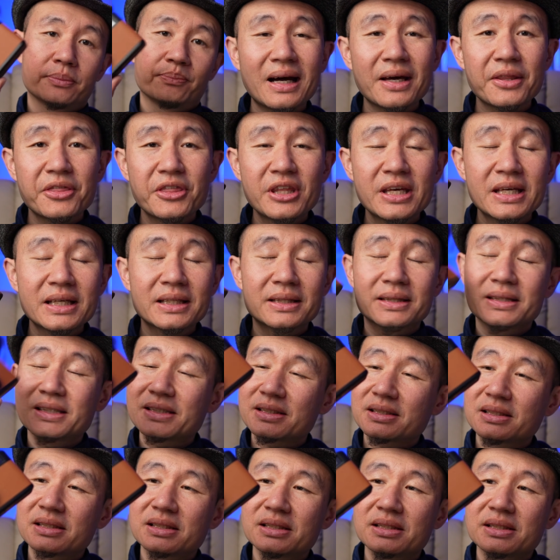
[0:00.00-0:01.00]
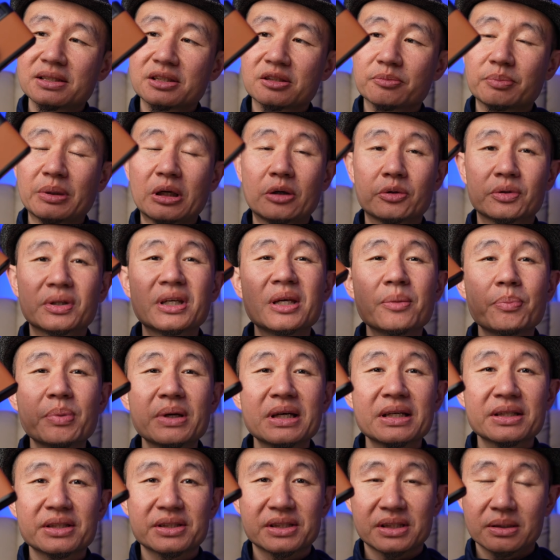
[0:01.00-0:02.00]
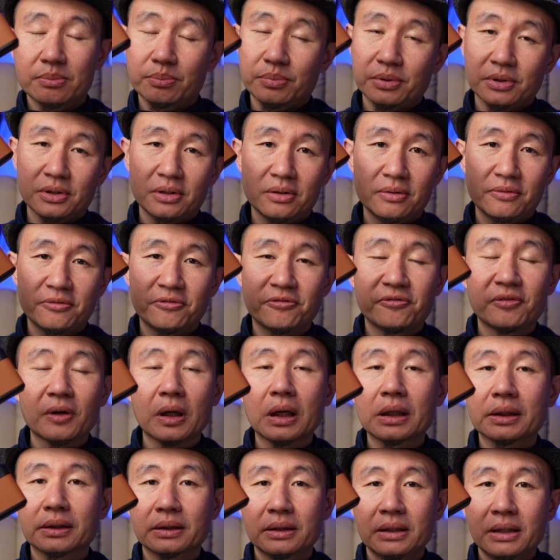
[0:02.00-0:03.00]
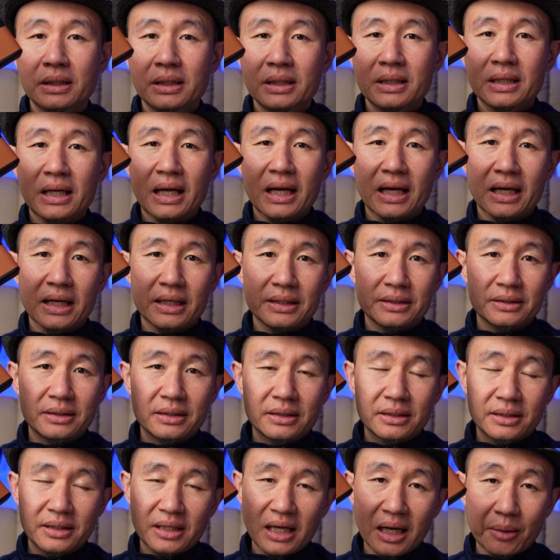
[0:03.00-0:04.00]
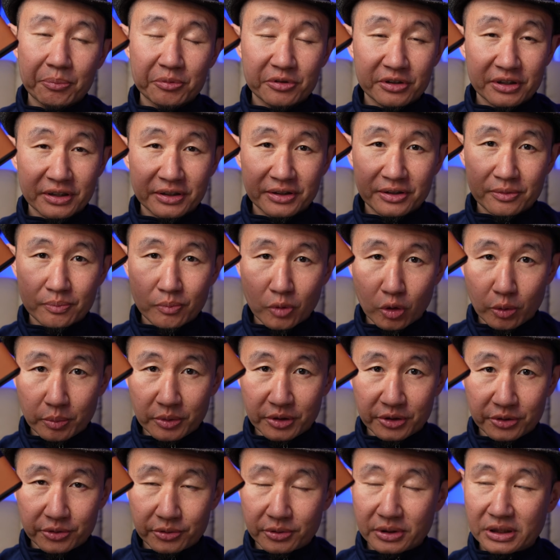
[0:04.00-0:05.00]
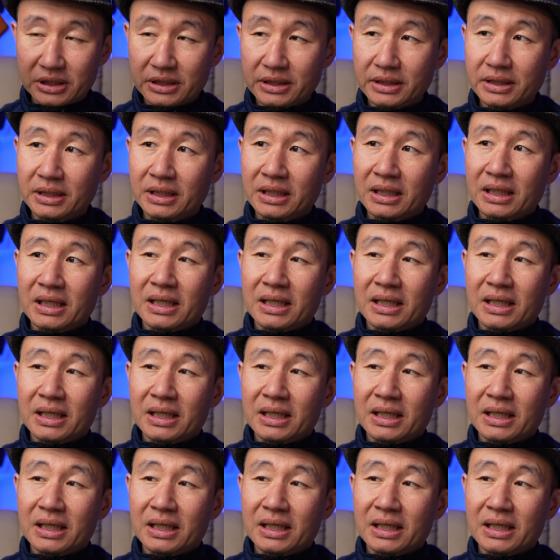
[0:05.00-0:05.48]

I think this is about keeping it simple, fun, and capturing the moment really.